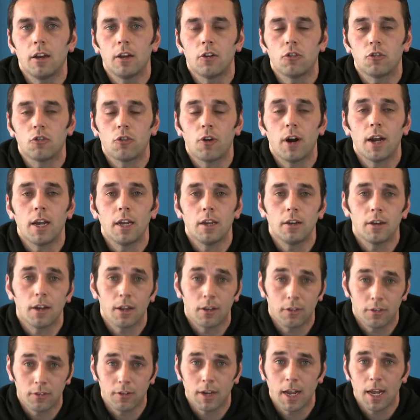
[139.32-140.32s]
trained
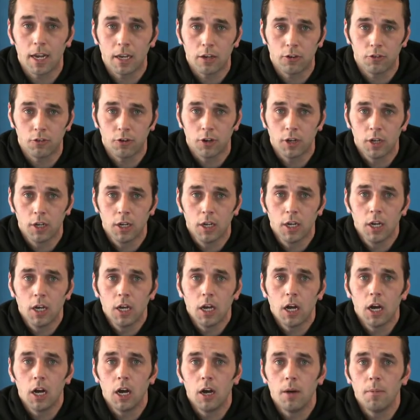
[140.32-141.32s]
stage
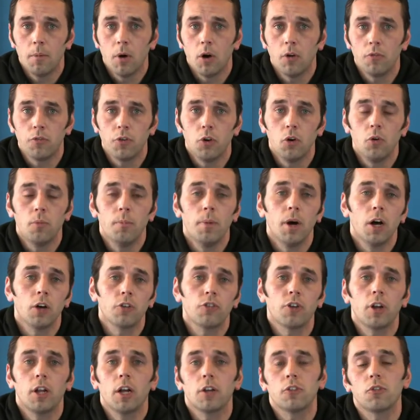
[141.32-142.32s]
of your
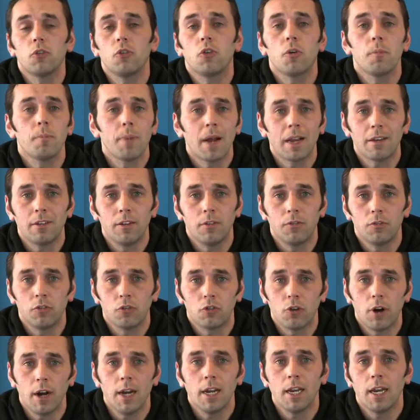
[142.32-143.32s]
martial arts or combatives
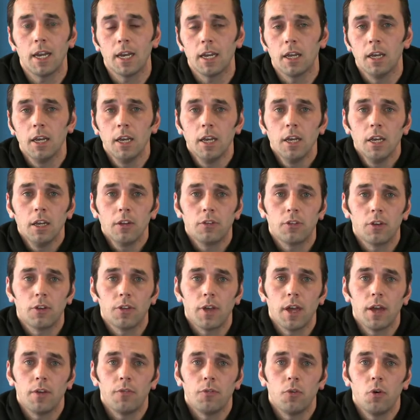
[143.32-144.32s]
training. So
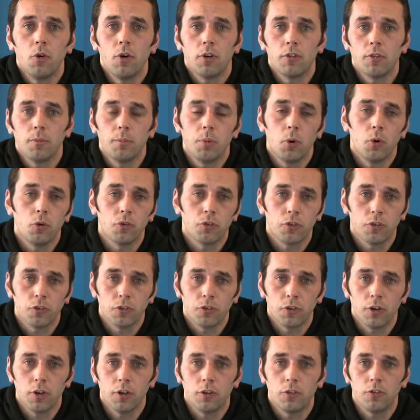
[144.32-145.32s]
therefore it's
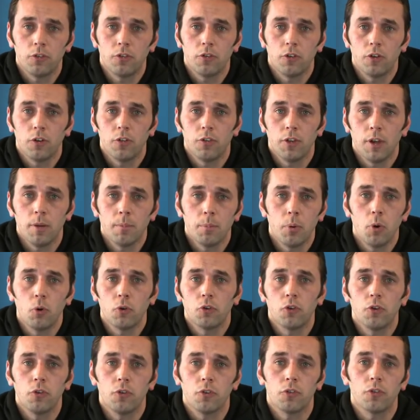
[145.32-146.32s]
important the
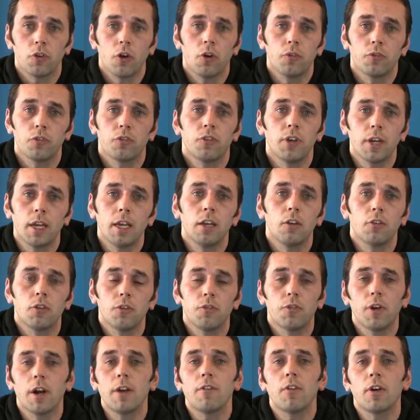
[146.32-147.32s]
importance of sticking to
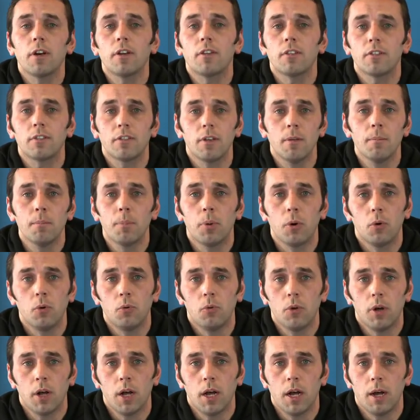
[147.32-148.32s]
very, very
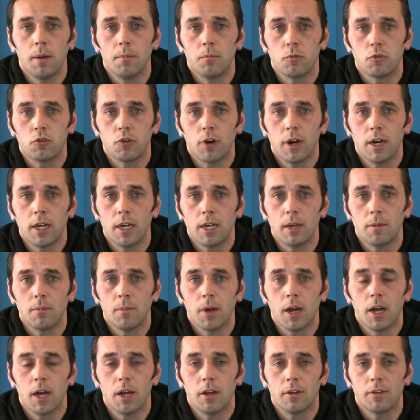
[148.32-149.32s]
simple training
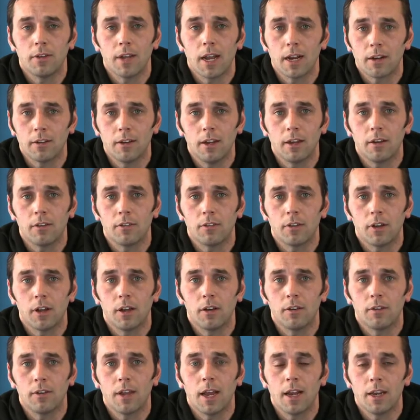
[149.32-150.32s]
tactics
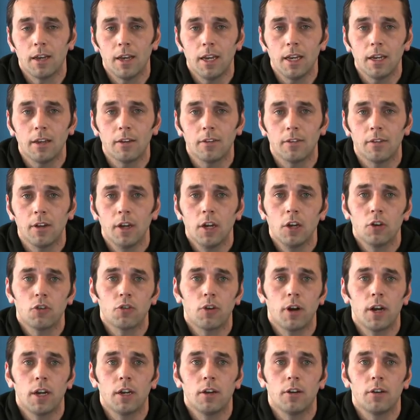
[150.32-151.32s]
and techniques
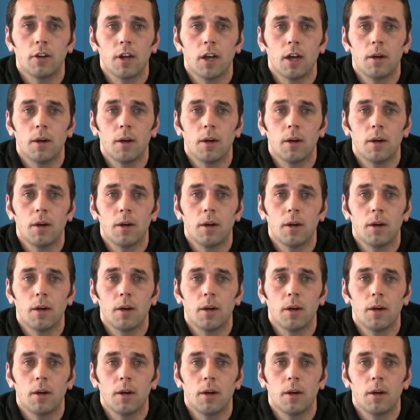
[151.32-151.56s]
trained